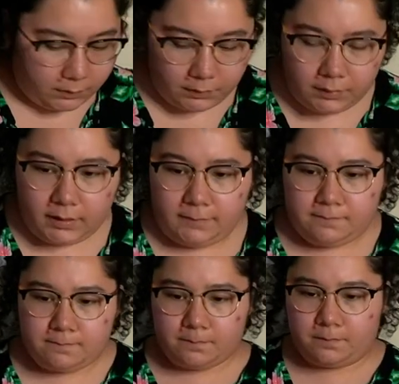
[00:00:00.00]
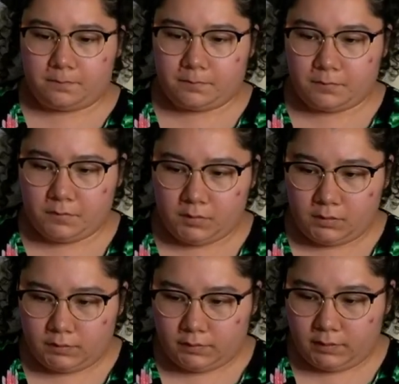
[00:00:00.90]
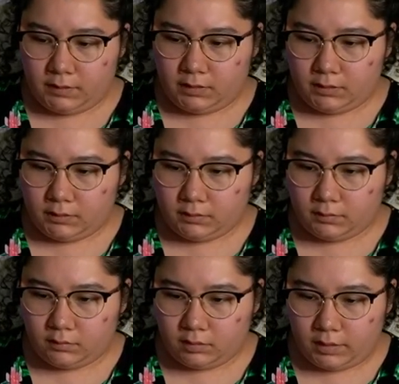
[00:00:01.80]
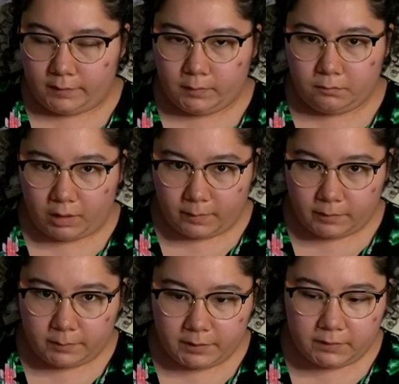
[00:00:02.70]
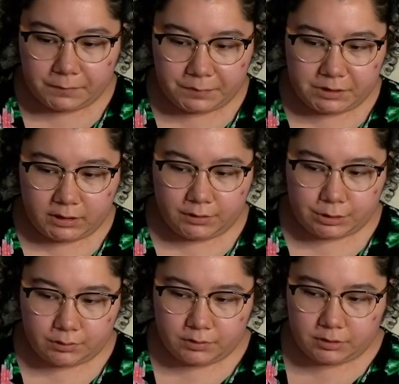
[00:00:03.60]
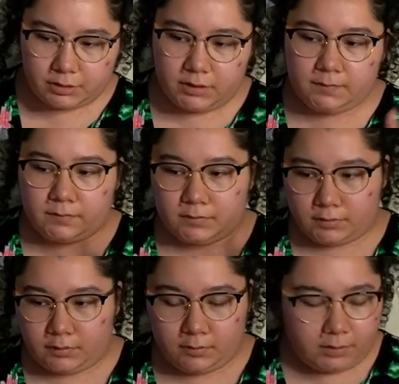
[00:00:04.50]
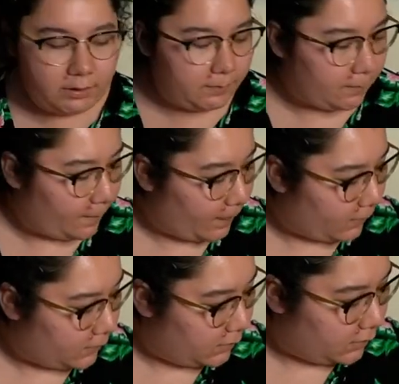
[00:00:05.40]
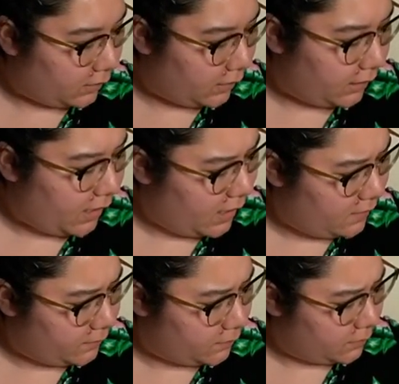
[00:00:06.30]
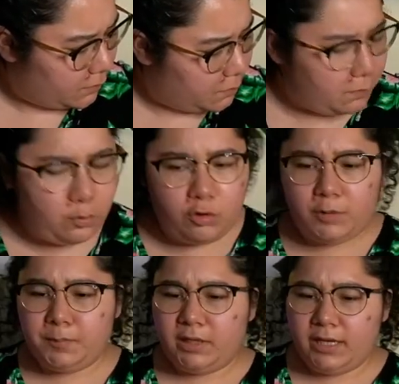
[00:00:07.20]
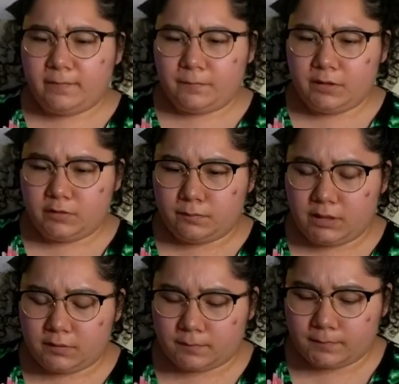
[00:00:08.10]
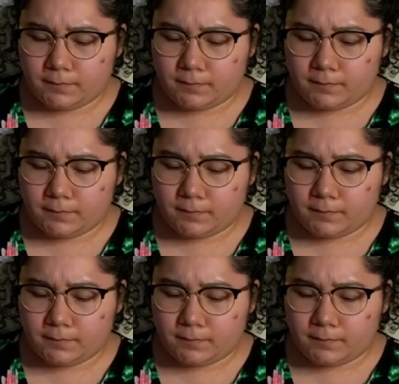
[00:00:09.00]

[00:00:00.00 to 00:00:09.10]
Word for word: Okay. So I think I will wrap it up here for today. Short stream, don't worry. I have more planned for this week.